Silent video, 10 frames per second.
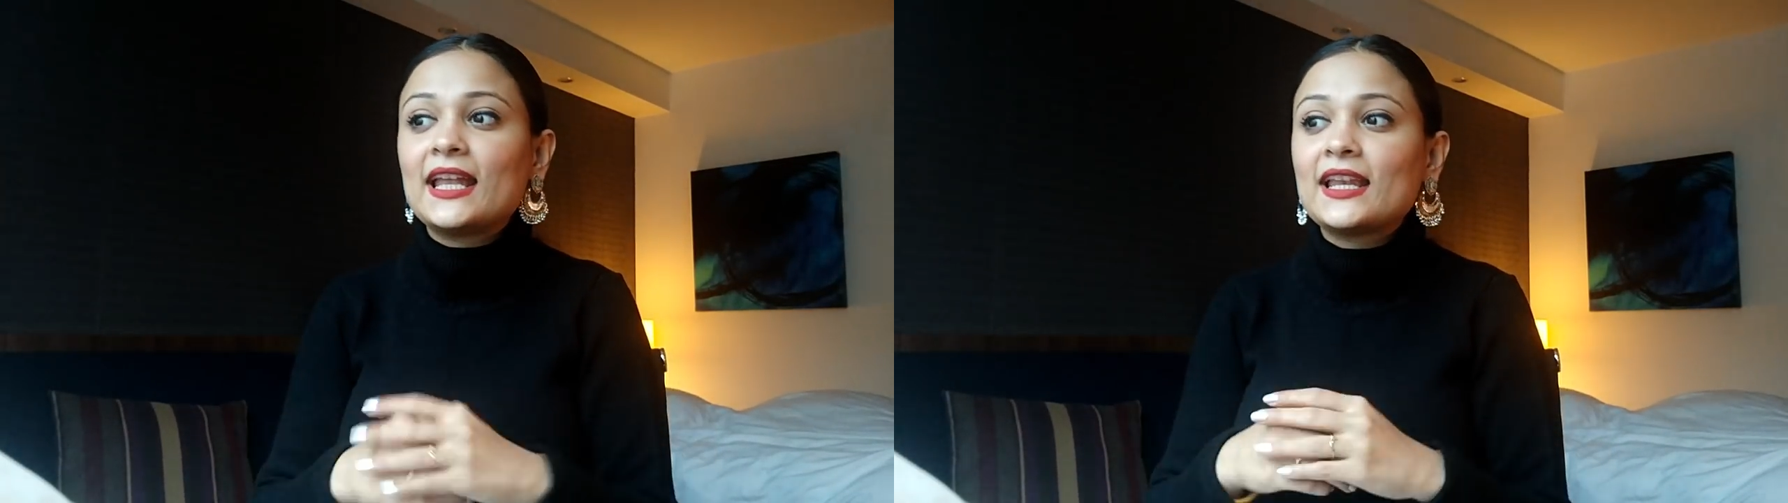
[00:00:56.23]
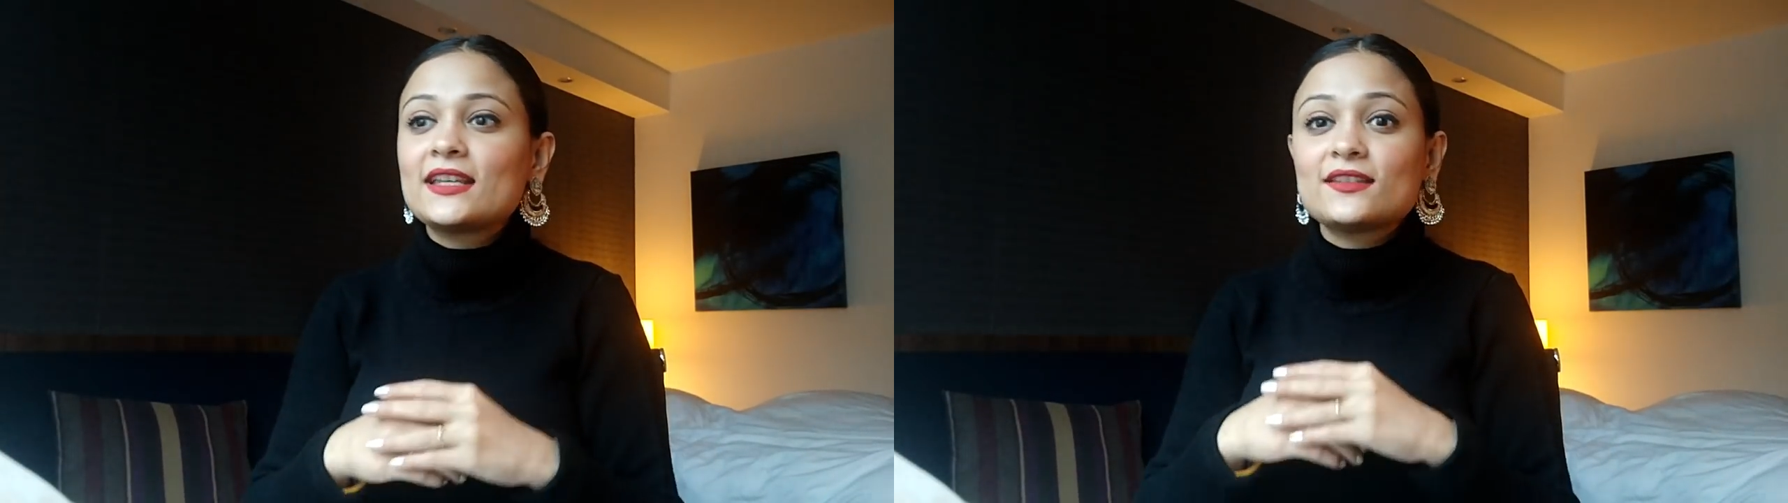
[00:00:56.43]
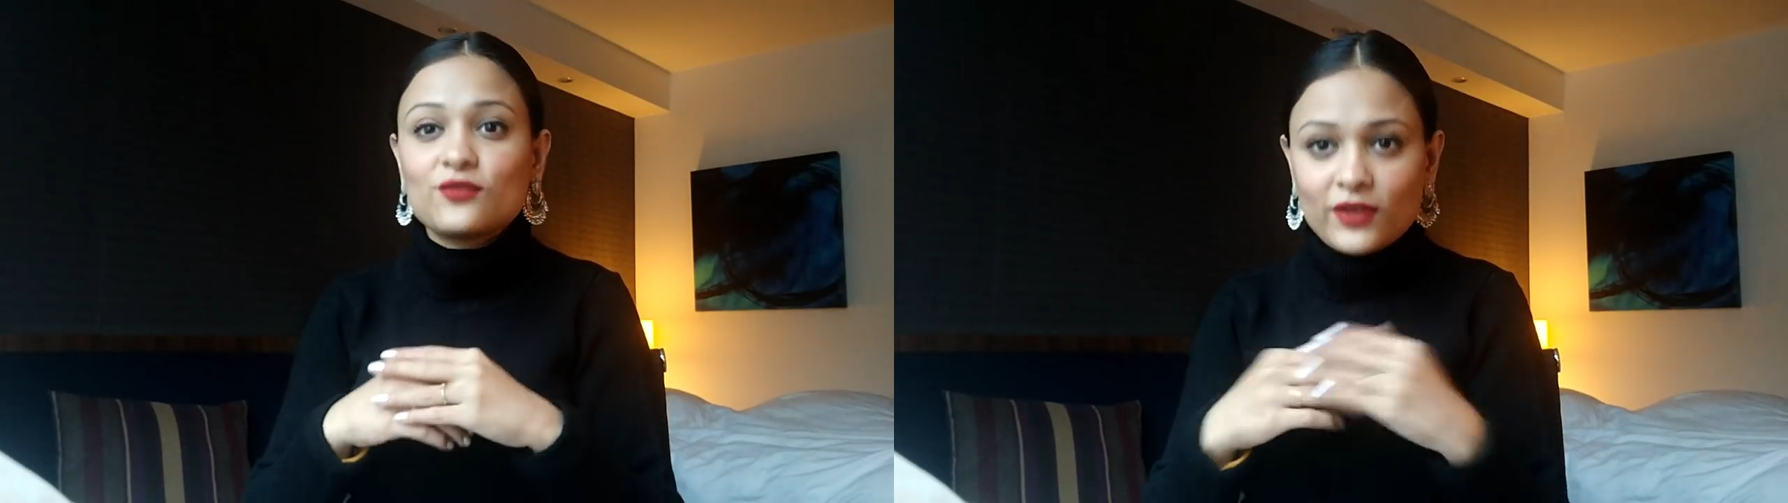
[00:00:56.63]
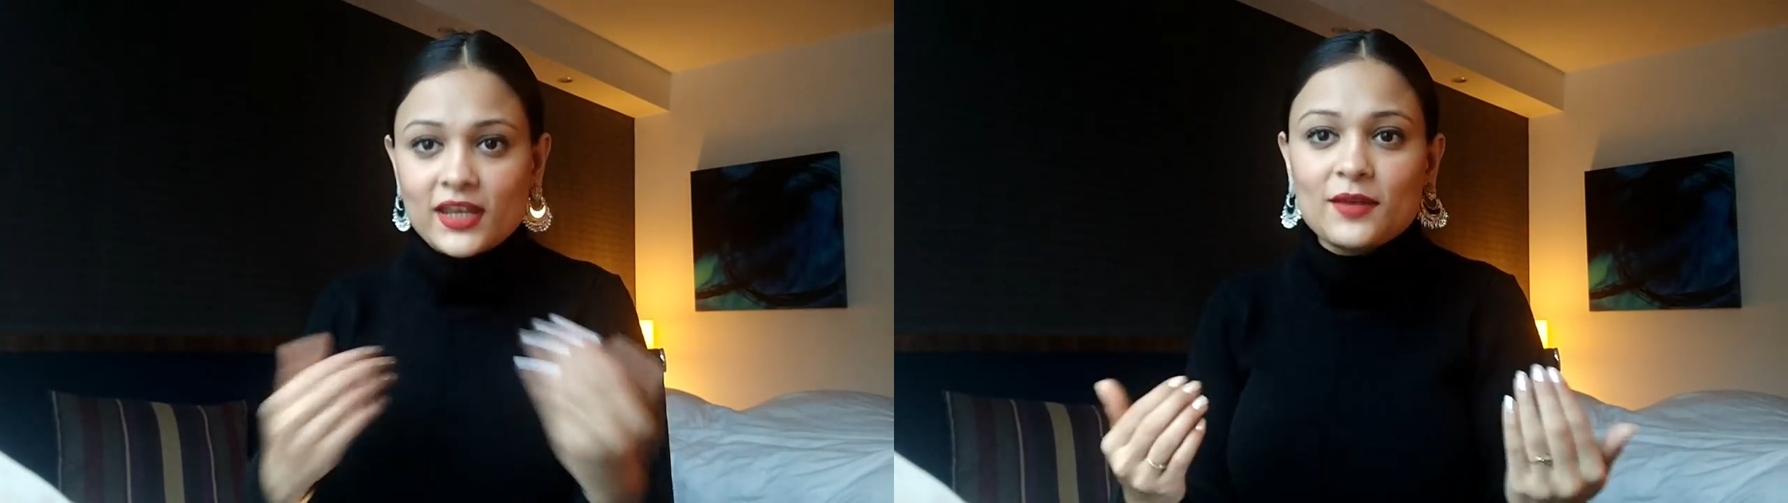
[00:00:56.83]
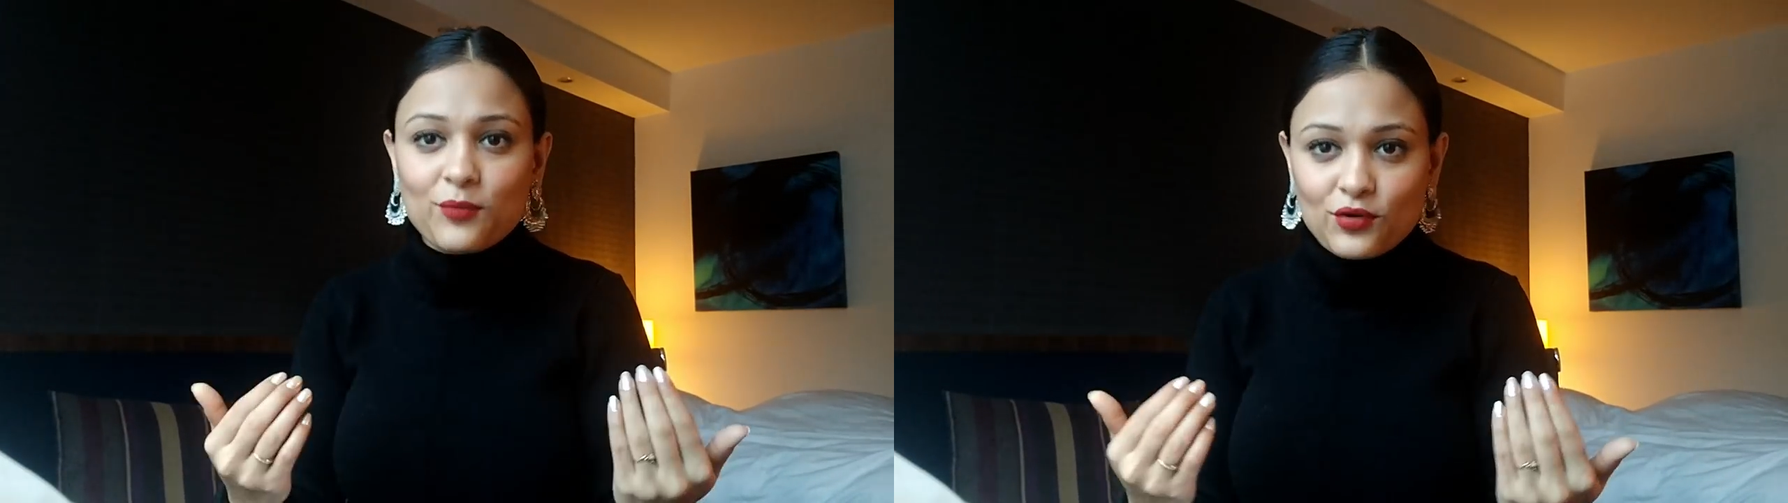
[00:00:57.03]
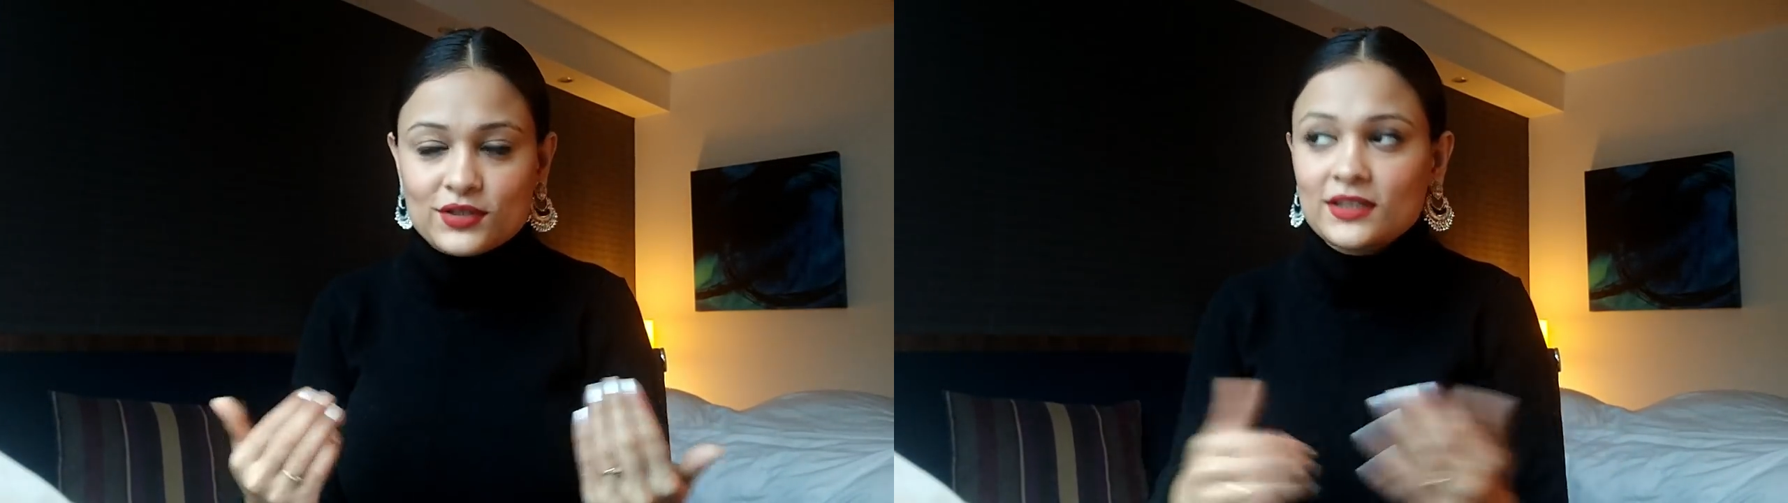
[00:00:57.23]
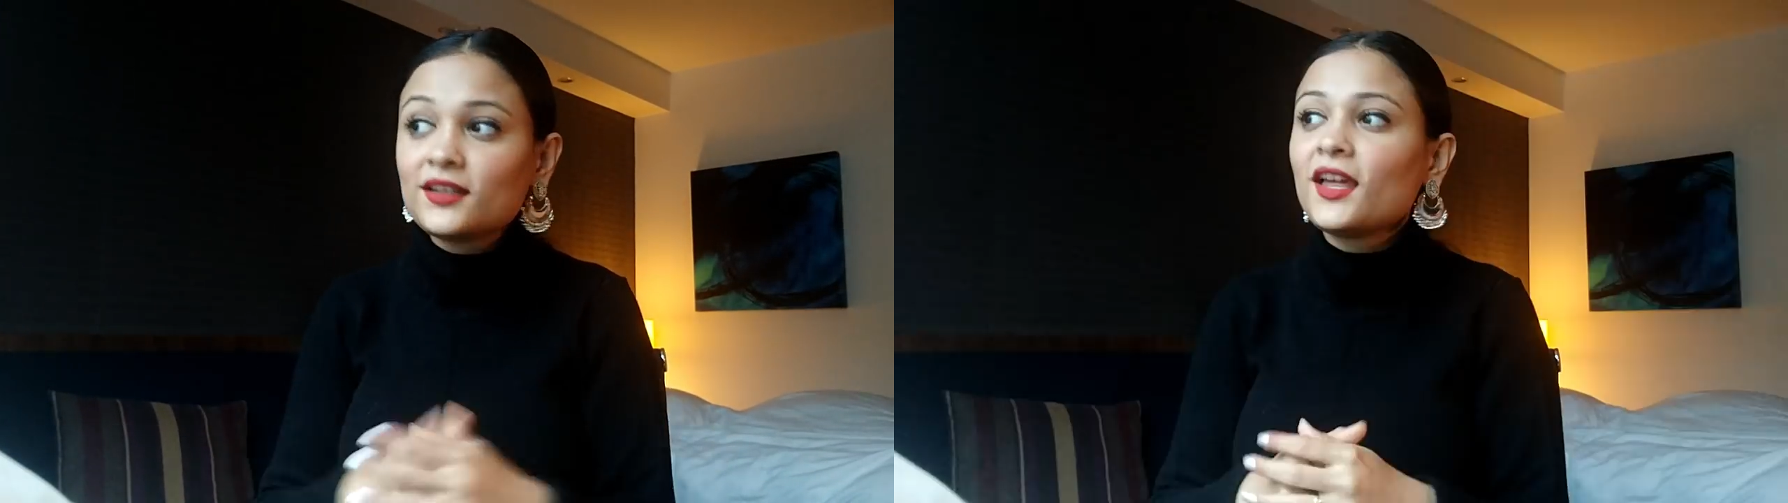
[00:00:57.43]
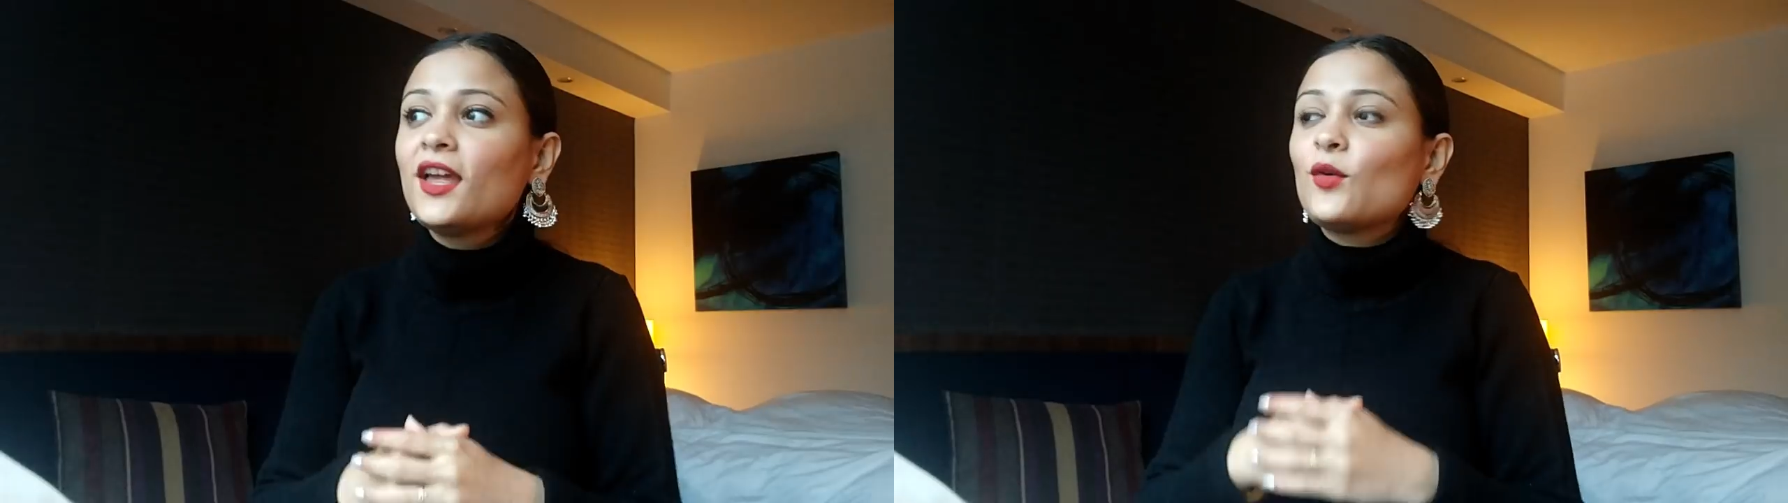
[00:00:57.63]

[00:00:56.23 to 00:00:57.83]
and it is very important.